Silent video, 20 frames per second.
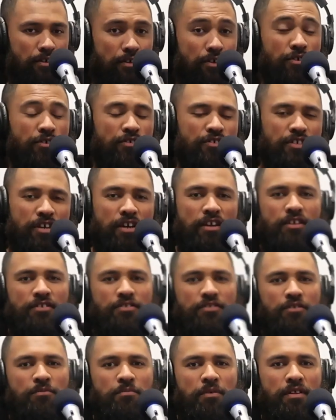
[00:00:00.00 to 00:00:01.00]
huge shout
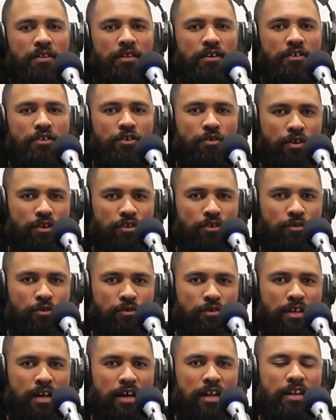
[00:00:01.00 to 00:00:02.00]
out to you, brother, you and
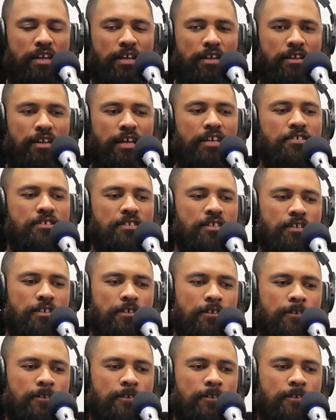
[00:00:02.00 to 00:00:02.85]
your darling Lacey.